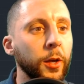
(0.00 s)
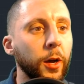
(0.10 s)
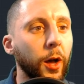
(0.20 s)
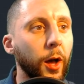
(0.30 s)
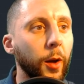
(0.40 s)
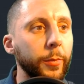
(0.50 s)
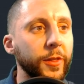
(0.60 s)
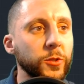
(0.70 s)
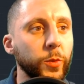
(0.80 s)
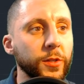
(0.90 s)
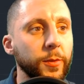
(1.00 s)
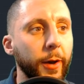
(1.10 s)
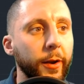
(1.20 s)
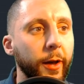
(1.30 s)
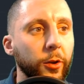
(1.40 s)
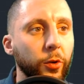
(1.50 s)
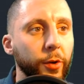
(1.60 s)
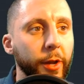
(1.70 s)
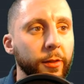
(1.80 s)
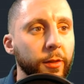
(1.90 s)
um, but this one is about how to
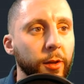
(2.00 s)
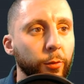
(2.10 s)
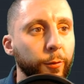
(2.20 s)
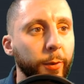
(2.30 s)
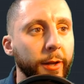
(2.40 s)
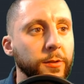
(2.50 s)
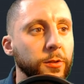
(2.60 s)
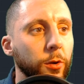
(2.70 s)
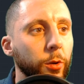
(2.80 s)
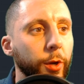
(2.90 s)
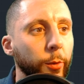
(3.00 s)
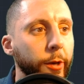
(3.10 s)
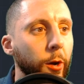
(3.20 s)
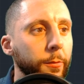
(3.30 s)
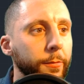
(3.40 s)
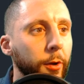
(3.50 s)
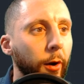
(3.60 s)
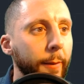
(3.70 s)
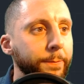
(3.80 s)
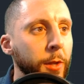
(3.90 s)
create the roof plan so here we go
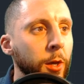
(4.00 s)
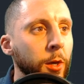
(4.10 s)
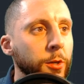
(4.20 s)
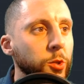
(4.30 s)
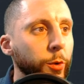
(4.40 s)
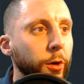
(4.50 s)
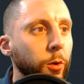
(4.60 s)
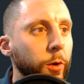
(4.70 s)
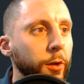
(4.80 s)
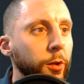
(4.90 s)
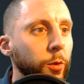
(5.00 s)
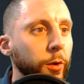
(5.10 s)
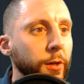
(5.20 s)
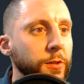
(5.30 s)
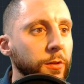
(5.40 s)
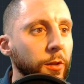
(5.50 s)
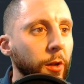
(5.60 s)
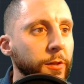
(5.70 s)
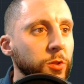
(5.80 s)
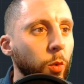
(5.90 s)
alright so what you're gonna want to do is you know
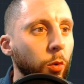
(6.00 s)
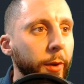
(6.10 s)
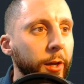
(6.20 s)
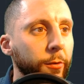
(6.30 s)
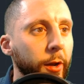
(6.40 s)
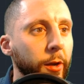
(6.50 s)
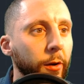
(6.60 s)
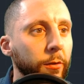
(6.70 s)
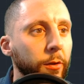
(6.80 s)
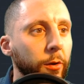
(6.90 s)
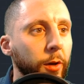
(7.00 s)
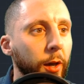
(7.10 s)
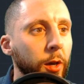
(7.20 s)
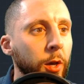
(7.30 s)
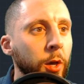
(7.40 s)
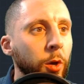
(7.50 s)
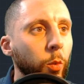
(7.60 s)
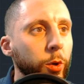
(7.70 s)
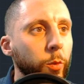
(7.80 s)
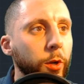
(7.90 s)
this is what we're making right here okay
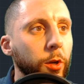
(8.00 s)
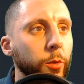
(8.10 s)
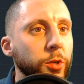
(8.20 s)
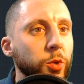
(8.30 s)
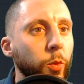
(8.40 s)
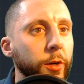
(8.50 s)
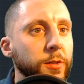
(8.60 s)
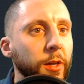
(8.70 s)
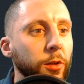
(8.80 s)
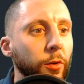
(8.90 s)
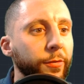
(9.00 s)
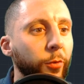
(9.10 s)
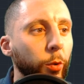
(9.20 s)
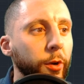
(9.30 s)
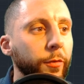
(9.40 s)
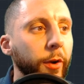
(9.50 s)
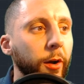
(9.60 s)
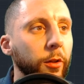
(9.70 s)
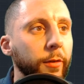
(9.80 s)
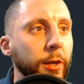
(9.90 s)
what you want to do is you want to take your four different
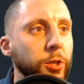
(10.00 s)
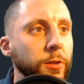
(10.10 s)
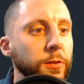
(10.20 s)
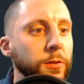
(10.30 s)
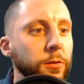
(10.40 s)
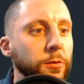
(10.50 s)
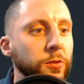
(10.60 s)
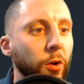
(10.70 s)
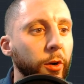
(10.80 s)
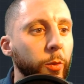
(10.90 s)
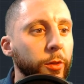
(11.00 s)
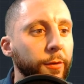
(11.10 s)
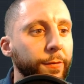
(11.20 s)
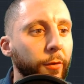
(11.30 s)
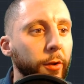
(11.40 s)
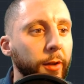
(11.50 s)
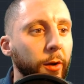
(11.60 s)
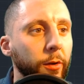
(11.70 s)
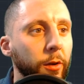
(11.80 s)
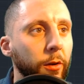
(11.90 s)
elevations, starting with the front
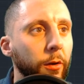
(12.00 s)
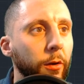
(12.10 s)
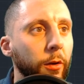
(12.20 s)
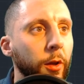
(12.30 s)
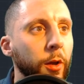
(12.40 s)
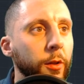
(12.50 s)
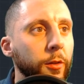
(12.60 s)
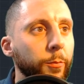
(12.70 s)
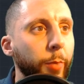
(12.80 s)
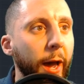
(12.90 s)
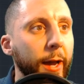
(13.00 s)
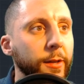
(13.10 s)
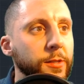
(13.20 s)
down here. The back is